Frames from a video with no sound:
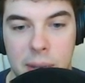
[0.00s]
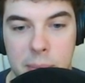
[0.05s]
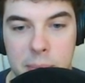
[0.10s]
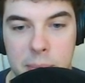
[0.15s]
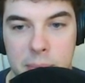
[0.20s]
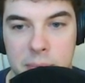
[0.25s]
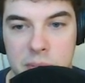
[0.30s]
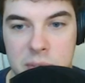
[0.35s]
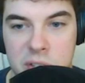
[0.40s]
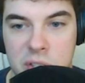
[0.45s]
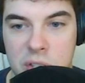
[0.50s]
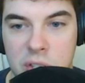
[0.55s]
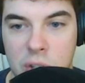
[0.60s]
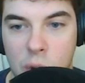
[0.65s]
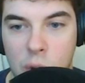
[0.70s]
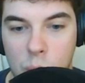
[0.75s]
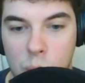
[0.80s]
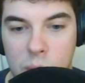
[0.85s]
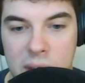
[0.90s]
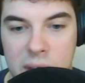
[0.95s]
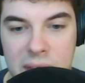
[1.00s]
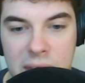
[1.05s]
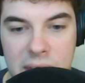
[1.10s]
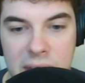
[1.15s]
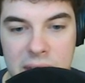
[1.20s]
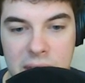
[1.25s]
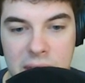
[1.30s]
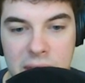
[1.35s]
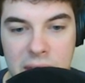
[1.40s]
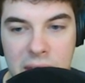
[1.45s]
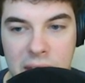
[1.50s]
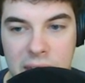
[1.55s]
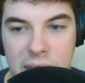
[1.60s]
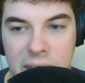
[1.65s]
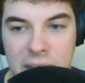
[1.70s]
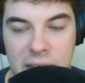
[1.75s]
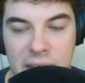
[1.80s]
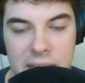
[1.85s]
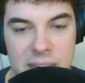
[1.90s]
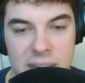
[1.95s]
So in that
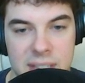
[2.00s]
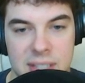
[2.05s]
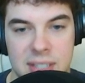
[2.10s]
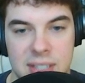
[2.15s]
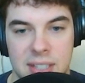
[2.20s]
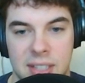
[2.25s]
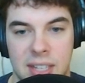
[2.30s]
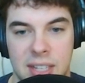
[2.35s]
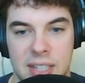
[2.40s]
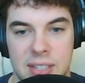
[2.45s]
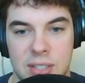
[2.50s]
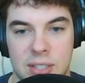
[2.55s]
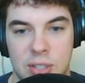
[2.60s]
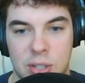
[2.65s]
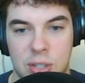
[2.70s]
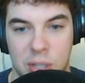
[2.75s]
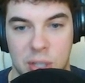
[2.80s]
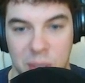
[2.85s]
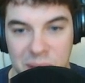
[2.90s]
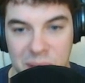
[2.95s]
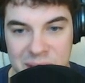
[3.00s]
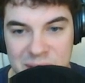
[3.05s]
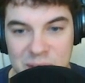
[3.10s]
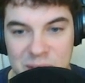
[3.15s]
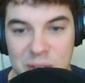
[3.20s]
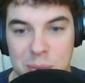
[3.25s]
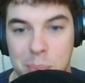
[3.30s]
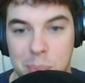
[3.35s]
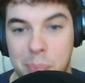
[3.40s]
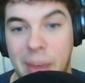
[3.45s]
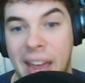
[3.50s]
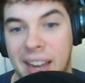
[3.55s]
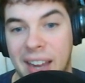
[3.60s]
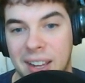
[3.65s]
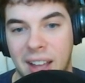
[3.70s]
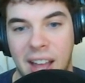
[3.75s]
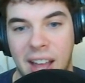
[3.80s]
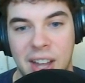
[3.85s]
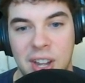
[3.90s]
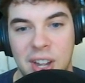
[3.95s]
case, let's just back.
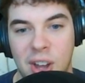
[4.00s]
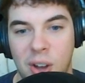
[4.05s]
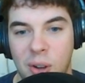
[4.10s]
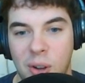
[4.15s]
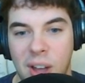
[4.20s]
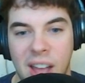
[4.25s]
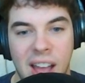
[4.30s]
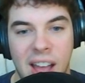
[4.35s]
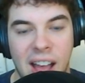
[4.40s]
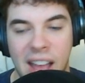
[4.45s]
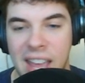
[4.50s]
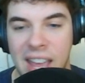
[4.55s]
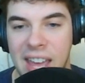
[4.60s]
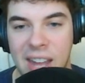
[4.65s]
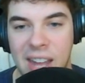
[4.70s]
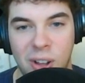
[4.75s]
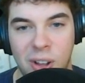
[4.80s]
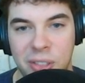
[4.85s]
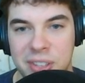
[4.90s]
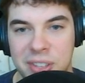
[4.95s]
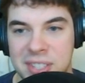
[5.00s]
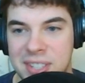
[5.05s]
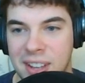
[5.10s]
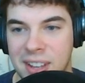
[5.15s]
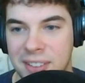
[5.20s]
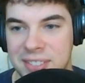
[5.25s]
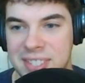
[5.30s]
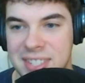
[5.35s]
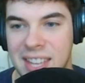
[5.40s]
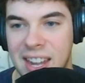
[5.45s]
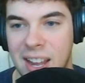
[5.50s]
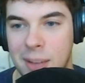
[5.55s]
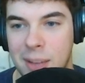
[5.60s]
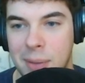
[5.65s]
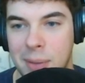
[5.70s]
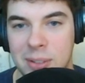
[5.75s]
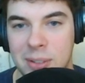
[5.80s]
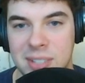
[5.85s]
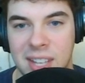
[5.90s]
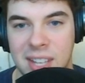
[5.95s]
I know I had all this stuff set up.
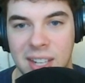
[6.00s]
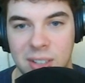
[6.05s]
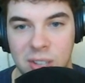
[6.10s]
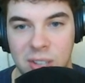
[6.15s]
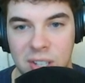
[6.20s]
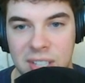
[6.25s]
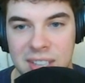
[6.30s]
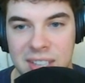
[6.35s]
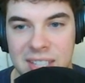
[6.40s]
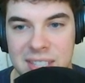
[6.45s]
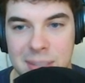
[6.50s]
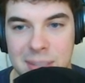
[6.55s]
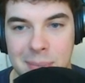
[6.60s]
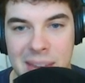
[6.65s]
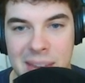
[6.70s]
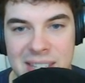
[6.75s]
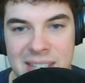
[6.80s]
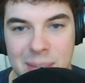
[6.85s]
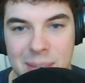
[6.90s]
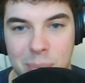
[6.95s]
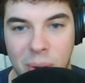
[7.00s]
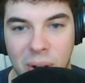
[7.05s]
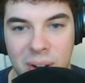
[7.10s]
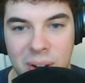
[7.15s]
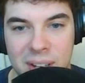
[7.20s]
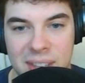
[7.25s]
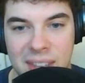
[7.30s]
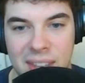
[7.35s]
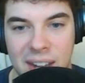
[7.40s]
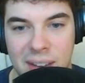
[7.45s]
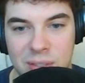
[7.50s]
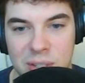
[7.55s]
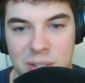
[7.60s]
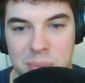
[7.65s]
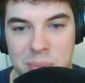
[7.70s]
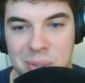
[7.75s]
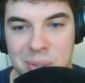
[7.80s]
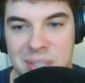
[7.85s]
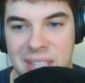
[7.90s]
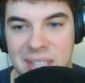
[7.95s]
I was like, look at this amazing party that I've
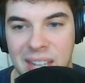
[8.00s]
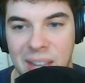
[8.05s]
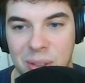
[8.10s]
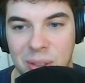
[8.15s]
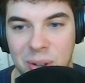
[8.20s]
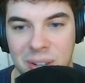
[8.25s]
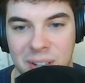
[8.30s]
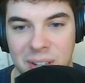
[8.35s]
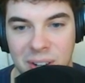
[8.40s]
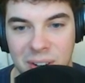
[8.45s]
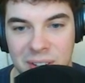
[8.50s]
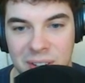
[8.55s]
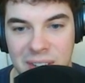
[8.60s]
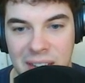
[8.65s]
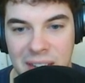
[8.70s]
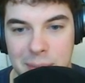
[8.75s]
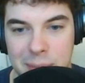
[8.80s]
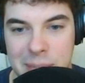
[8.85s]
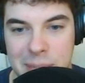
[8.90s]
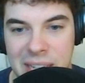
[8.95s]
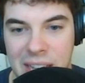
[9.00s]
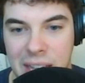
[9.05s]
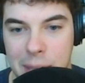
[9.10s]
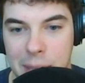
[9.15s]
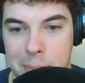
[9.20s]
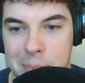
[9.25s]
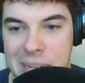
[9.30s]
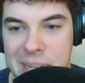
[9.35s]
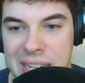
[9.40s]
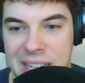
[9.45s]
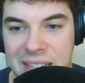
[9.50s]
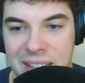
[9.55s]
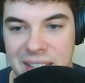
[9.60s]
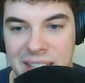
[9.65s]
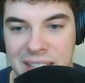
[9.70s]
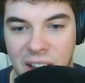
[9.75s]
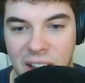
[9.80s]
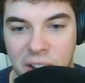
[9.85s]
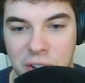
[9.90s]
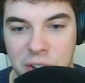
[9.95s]
just put together here, and let me
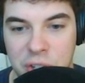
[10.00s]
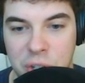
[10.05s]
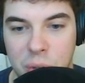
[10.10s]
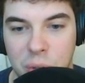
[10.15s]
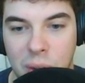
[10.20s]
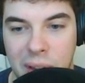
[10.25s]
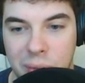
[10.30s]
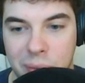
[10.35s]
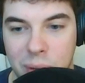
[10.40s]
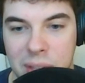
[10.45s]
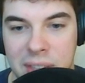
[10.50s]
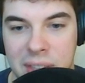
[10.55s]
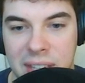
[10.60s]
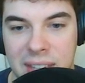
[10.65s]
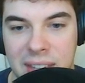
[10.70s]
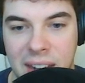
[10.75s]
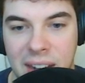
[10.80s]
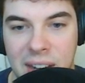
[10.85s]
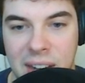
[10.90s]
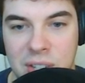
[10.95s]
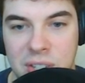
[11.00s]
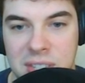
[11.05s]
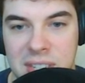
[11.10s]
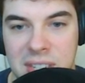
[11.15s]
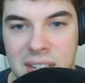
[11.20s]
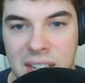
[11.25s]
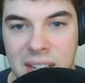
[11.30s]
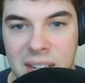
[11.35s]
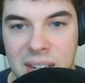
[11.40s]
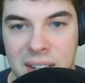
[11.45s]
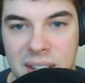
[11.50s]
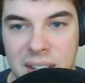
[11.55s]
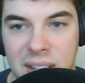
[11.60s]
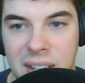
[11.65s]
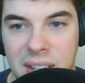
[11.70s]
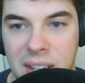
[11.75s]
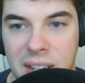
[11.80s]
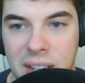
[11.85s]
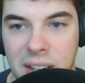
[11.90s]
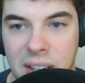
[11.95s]
immediately undo everything that I just did.
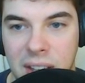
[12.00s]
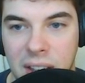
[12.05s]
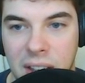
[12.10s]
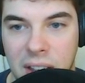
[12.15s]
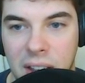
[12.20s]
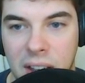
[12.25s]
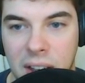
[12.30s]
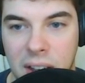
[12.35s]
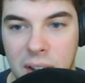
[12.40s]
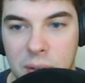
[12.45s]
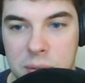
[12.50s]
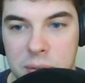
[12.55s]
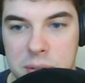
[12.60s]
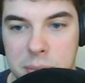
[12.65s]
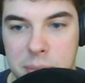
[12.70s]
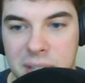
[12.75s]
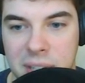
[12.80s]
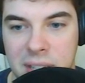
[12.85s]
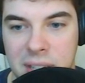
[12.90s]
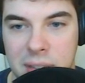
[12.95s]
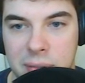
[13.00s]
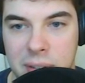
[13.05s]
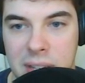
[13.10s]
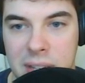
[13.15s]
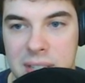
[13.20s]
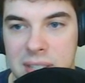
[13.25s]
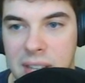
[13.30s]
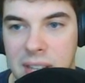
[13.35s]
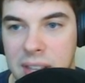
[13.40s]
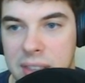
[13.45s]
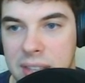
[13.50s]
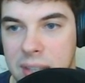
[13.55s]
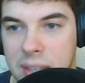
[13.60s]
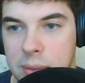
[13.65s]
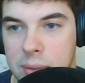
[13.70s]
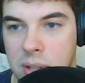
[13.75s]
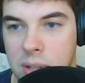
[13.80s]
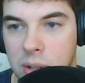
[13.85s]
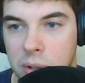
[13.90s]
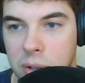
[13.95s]
Was it pick to the face? Yeah, I think that
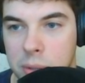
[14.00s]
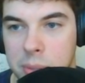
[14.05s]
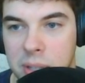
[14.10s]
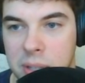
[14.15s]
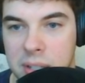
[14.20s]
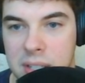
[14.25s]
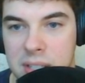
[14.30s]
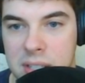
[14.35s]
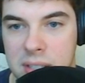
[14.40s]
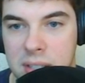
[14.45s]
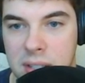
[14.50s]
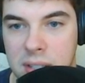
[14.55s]
was all her abilities.